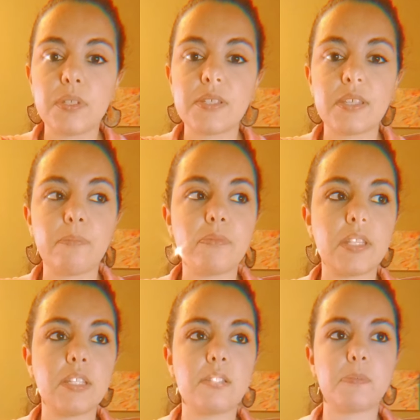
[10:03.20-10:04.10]
with
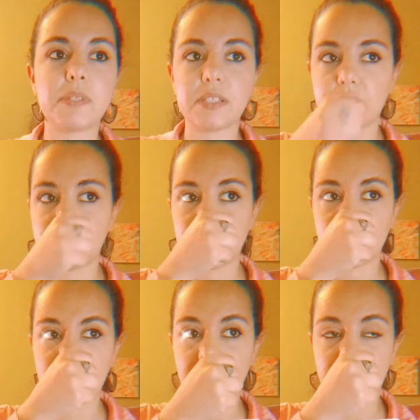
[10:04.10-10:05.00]
something in
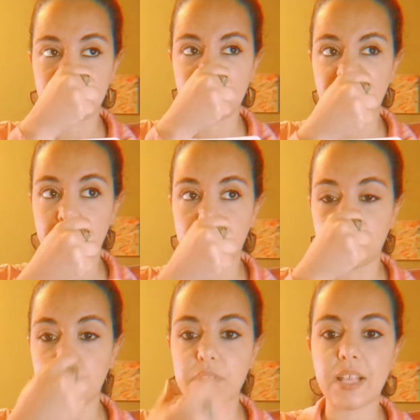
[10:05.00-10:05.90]
specific that, you know,
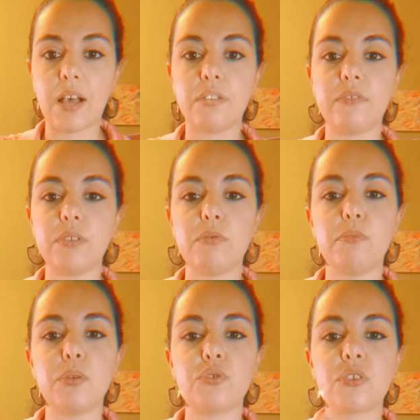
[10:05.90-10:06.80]
pulls out of you
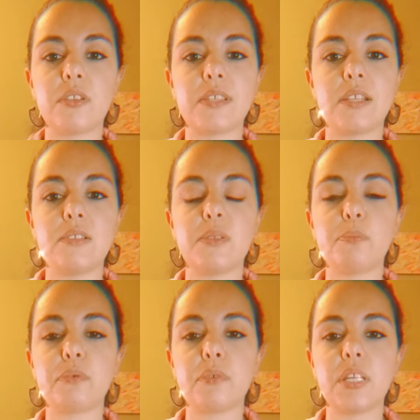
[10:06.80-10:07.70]
emotions and
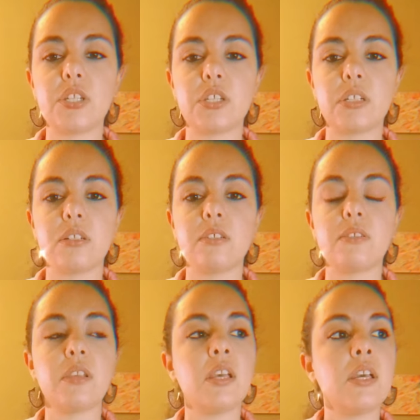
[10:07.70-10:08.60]

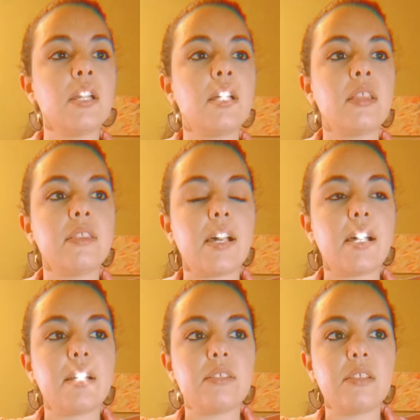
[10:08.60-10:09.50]
inspiration
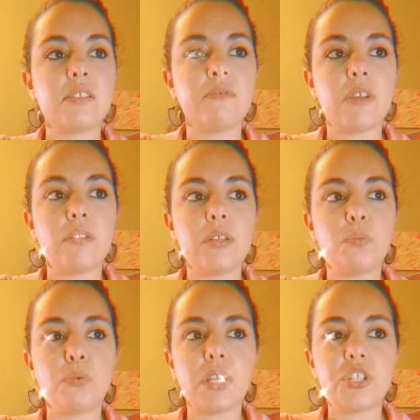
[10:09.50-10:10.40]
that is very
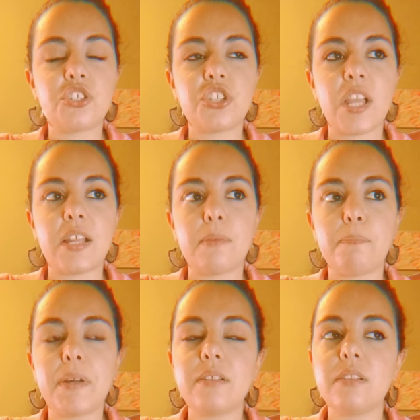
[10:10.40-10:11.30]
rich and
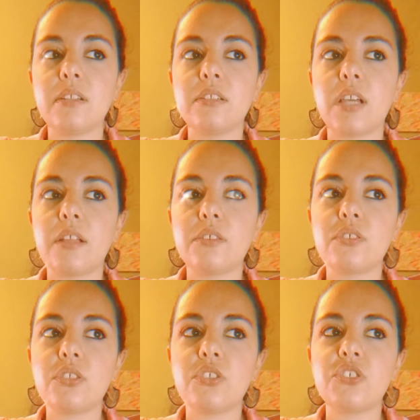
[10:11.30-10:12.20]
abundant.
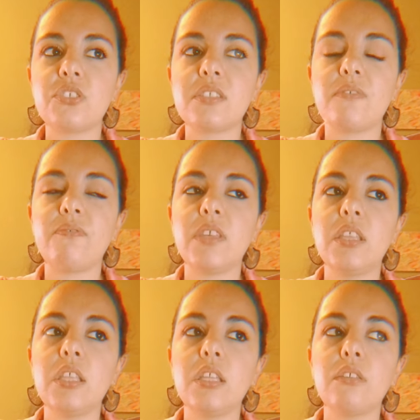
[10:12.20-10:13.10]
Others, it's just a
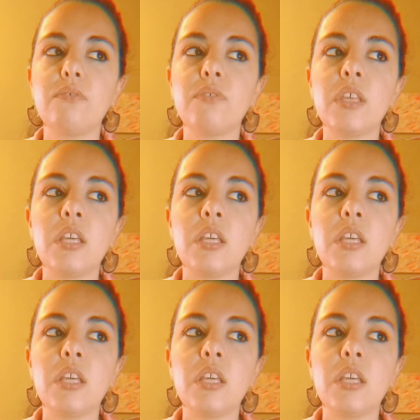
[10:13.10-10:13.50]
feeling of,